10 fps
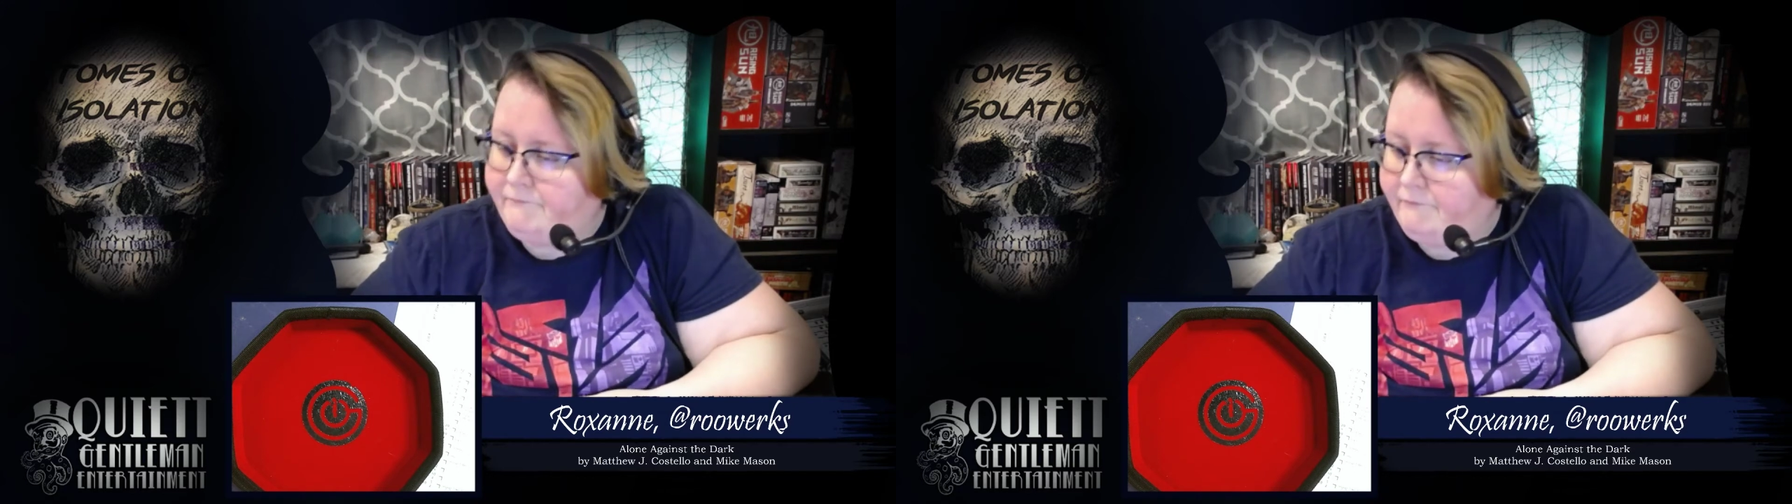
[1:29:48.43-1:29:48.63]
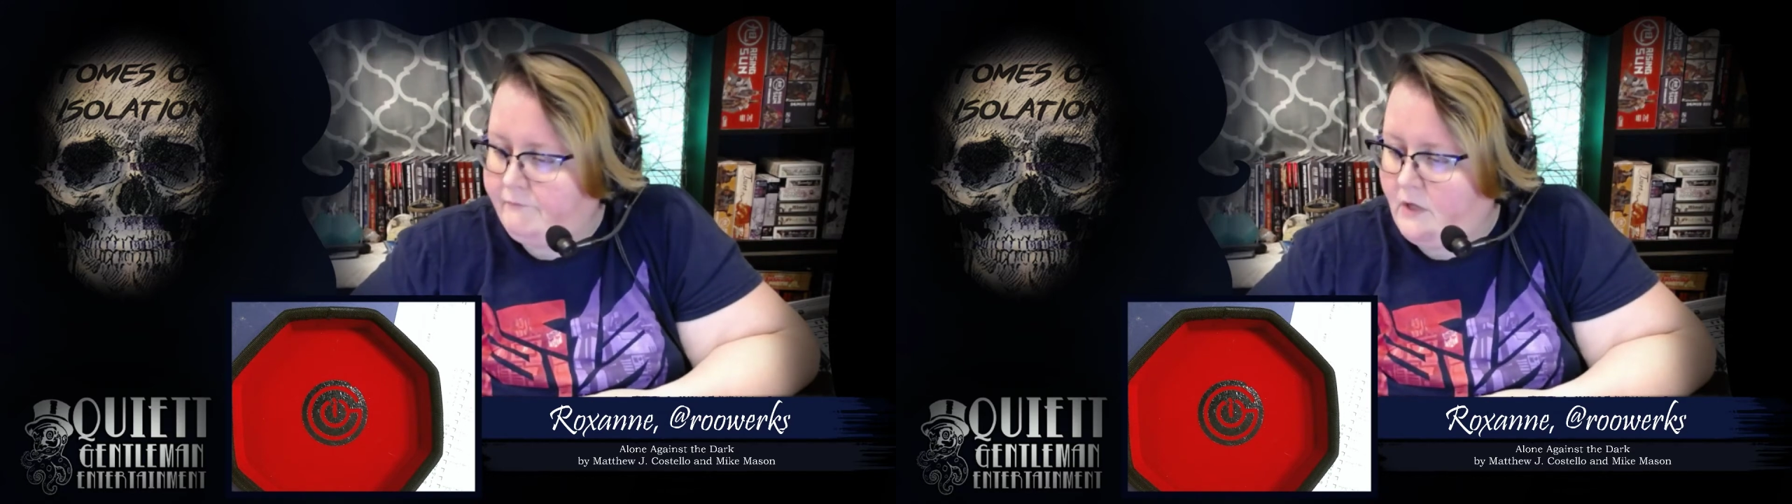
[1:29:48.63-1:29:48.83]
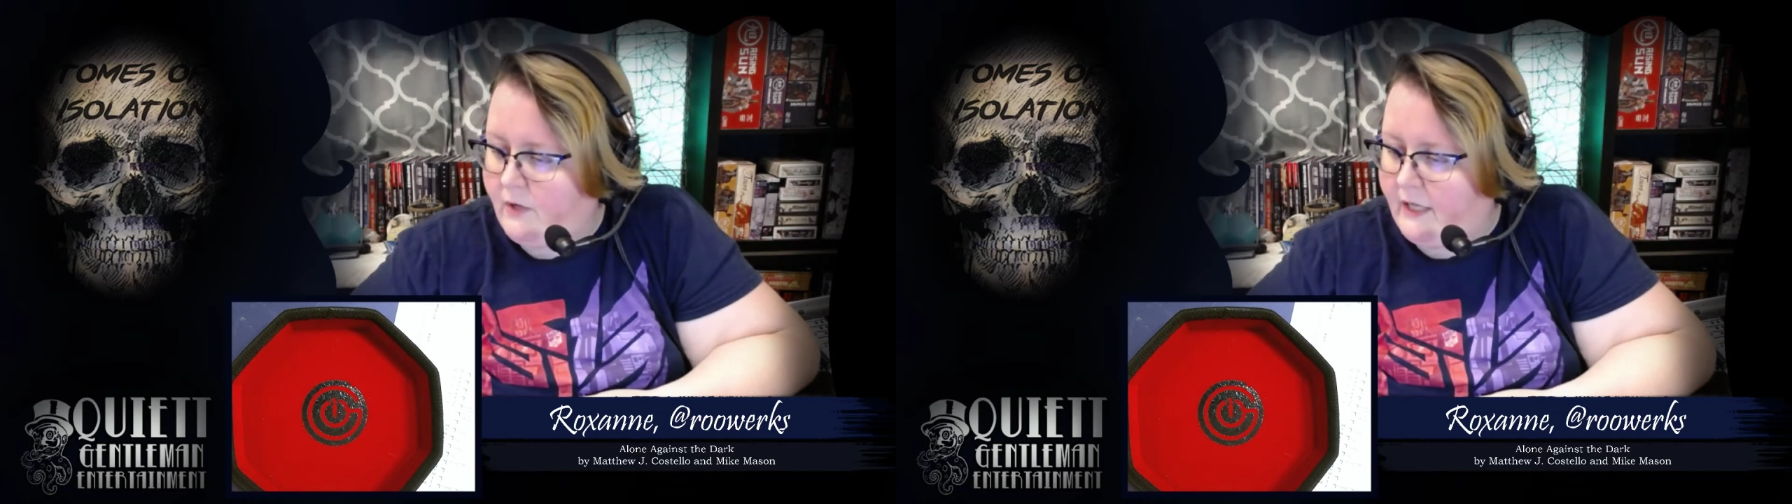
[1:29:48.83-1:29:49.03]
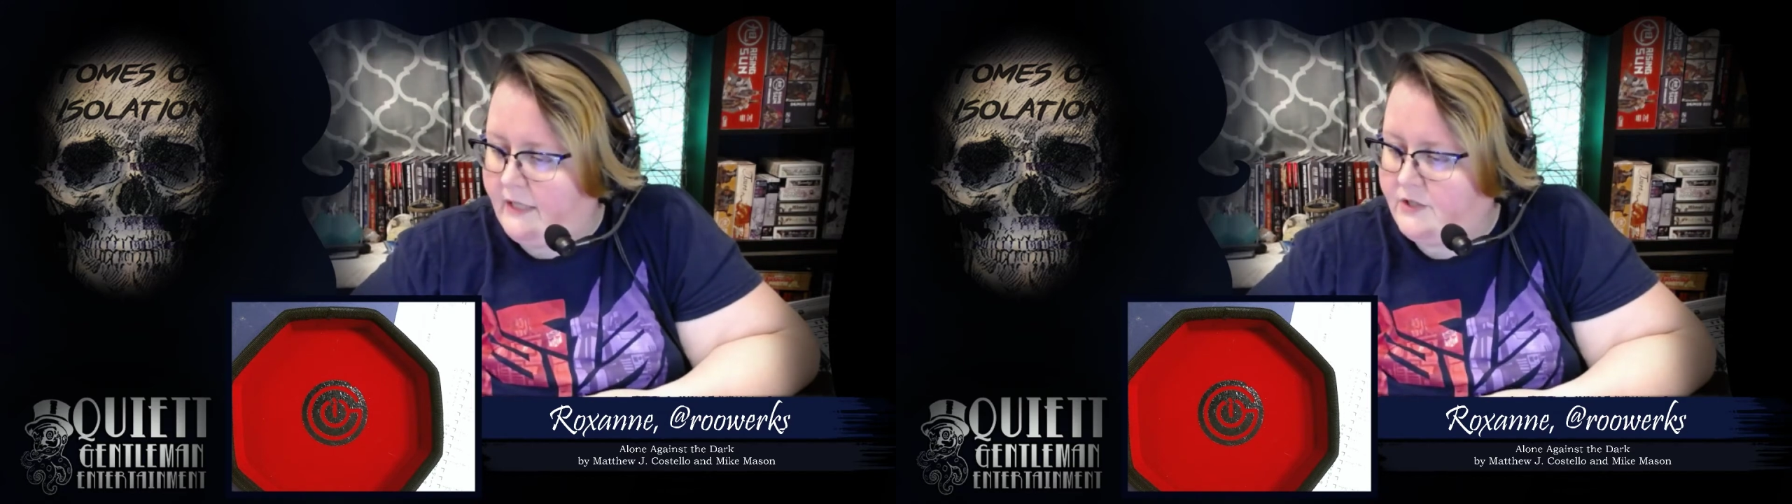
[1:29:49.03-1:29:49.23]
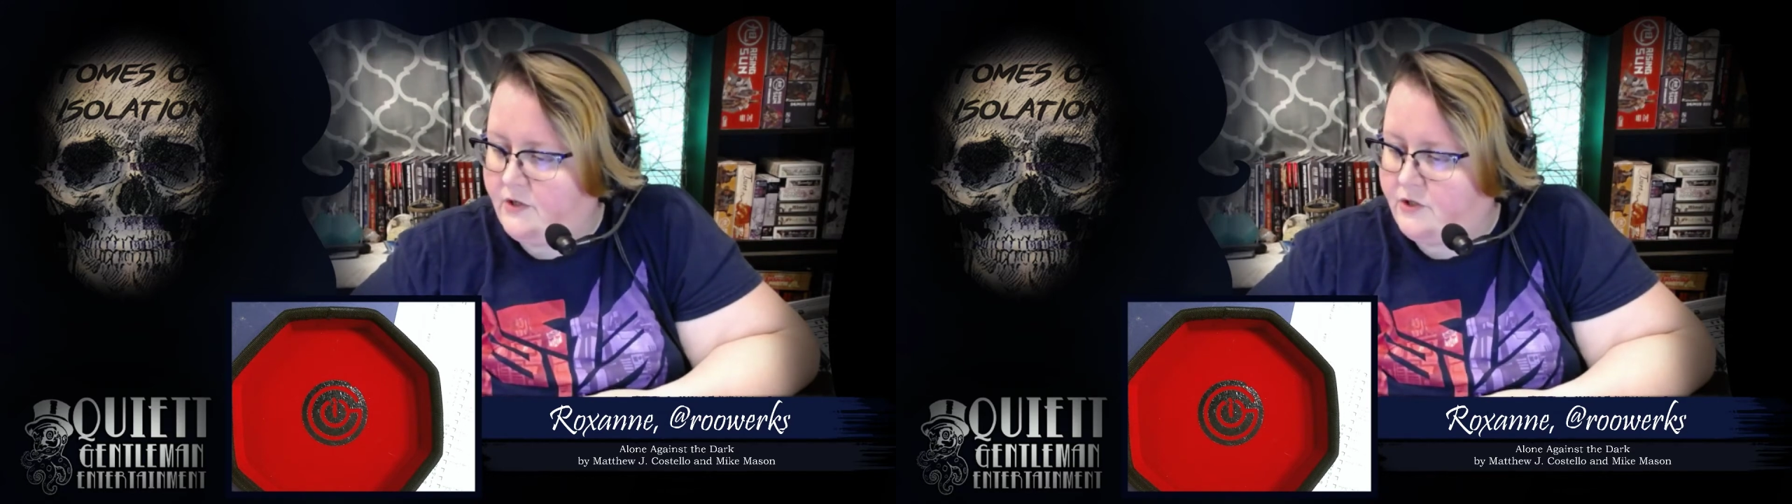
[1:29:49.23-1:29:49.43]
Okay, let's
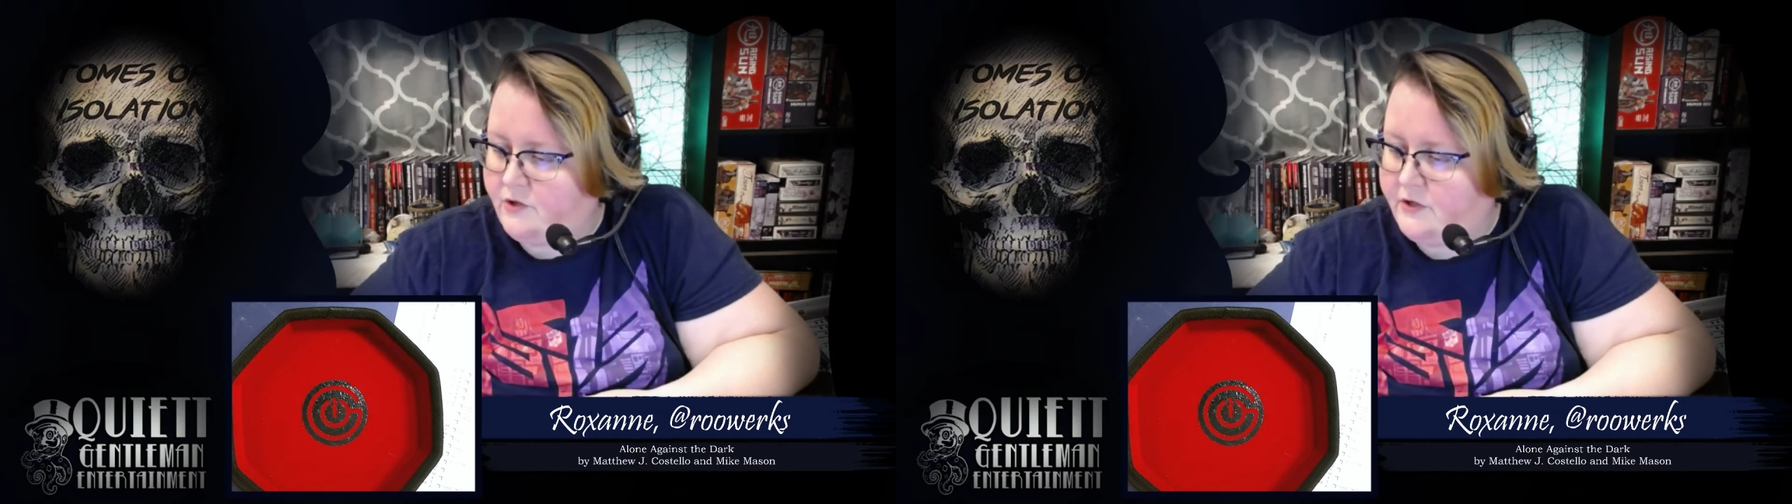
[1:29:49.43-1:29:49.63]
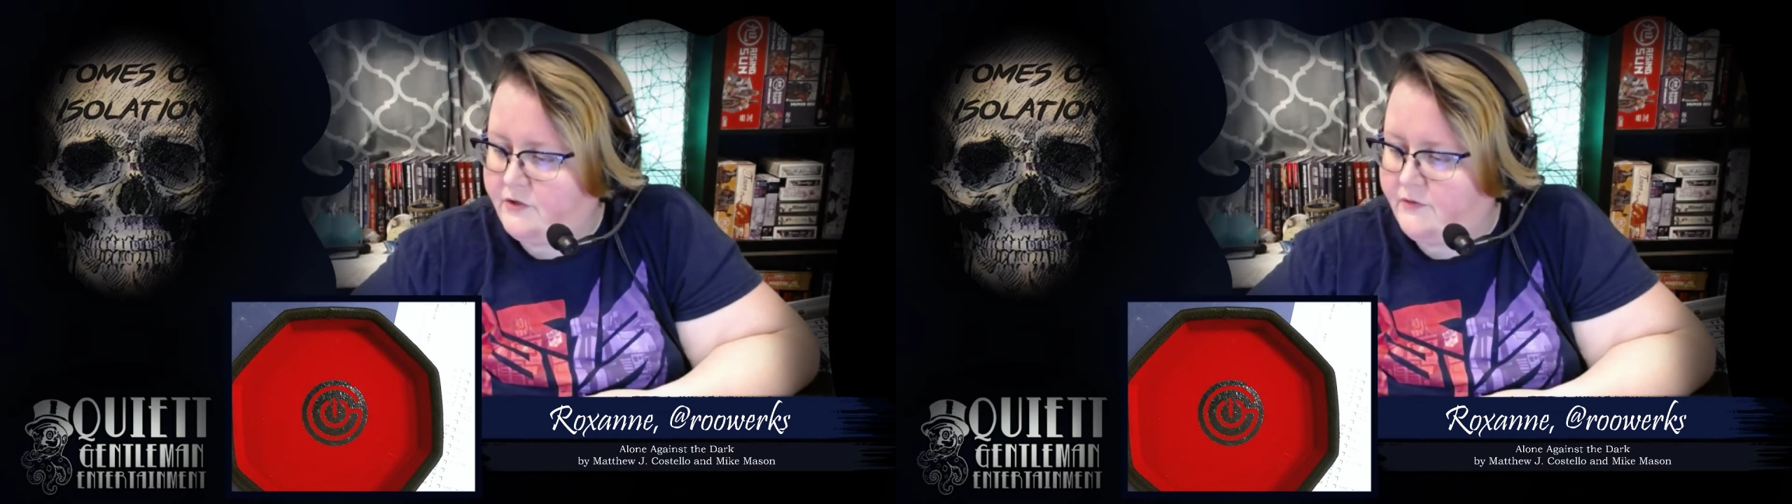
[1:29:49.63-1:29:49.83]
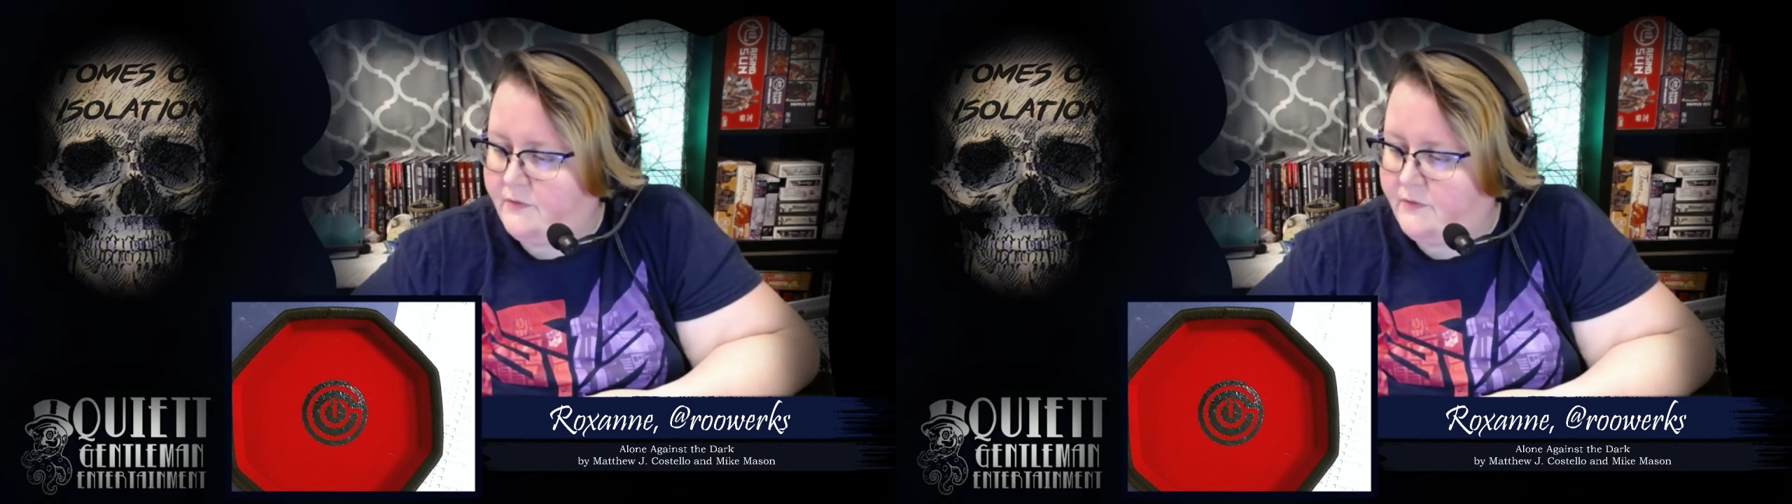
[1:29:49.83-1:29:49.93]
go to treasures from